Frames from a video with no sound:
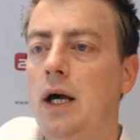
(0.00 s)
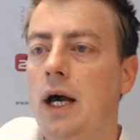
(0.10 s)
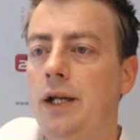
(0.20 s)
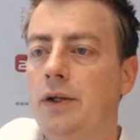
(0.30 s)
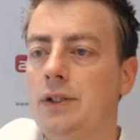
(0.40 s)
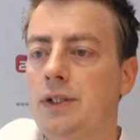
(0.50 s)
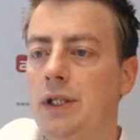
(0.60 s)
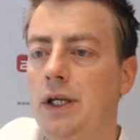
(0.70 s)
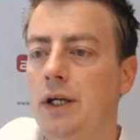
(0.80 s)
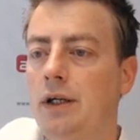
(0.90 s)
And you can
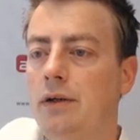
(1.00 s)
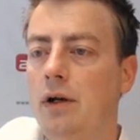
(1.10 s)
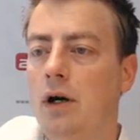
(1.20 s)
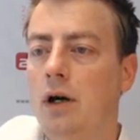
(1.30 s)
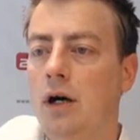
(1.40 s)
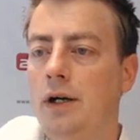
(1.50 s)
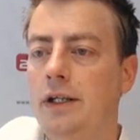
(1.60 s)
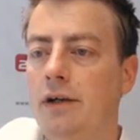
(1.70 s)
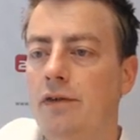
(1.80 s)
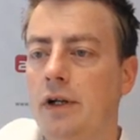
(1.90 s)
see here are
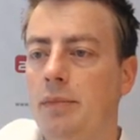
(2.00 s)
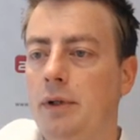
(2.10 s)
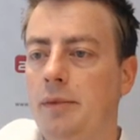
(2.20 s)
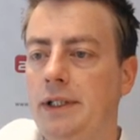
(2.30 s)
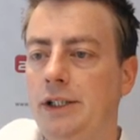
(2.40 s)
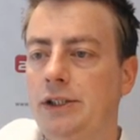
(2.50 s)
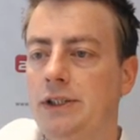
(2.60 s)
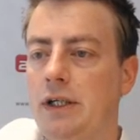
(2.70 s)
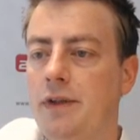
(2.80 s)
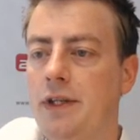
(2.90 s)
different
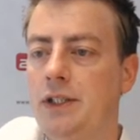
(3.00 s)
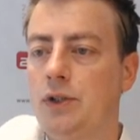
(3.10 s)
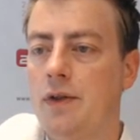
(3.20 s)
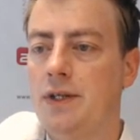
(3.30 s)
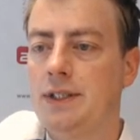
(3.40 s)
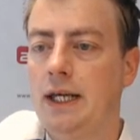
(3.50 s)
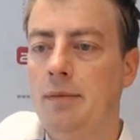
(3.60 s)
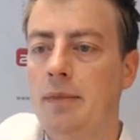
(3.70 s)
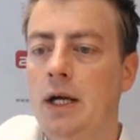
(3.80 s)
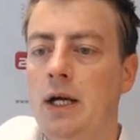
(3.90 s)
implementations of it. These two are the
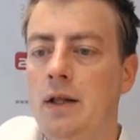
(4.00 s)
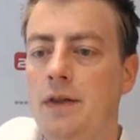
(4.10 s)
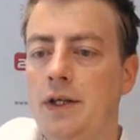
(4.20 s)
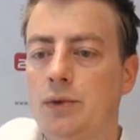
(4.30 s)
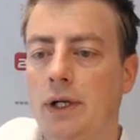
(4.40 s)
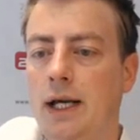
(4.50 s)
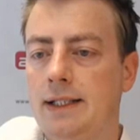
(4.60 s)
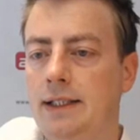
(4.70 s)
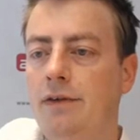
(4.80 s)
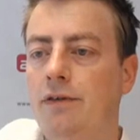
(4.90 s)
same. This one has
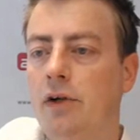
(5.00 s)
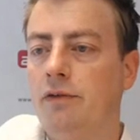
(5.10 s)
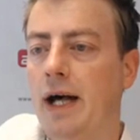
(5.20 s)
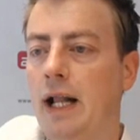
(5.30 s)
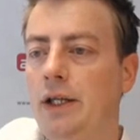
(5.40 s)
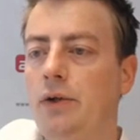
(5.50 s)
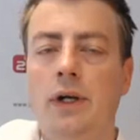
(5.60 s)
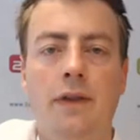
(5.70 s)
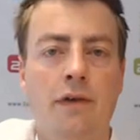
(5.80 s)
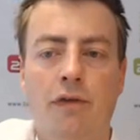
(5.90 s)
a default value
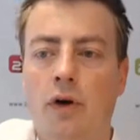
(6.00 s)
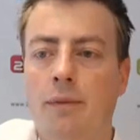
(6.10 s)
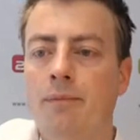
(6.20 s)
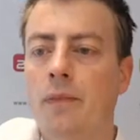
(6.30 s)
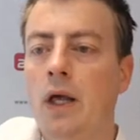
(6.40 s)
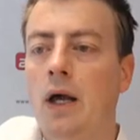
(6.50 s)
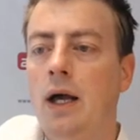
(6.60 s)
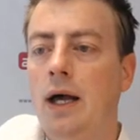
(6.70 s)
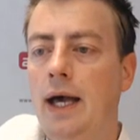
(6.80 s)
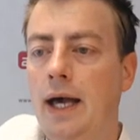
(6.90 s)
in the form.
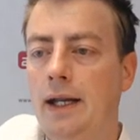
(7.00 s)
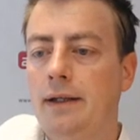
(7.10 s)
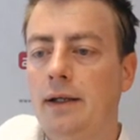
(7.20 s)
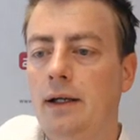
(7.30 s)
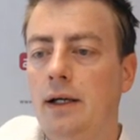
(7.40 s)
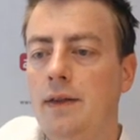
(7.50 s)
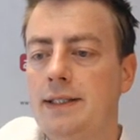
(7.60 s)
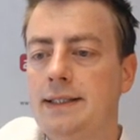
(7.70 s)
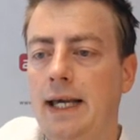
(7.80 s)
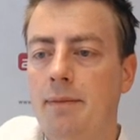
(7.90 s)
And the
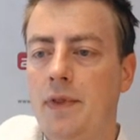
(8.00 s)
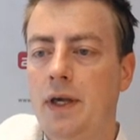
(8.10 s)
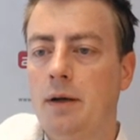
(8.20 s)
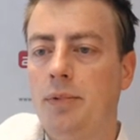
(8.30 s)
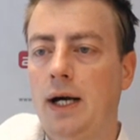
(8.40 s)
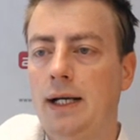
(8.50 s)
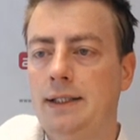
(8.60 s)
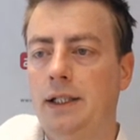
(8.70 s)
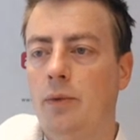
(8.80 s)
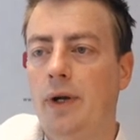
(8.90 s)
same thing applies
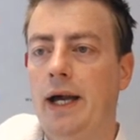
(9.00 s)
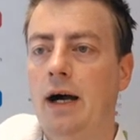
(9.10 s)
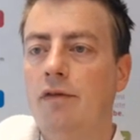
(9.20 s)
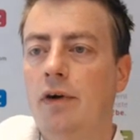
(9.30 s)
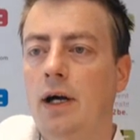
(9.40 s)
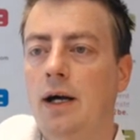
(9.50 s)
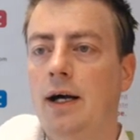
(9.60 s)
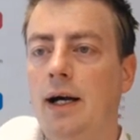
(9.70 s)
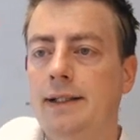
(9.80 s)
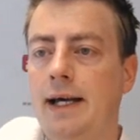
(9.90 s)
here. We have
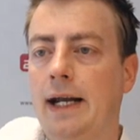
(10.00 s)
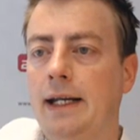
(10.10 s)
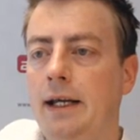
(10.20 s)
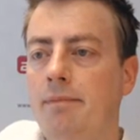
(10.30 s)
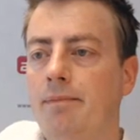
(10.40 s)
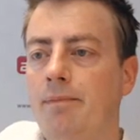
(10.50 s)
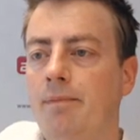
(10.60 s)
a tag name.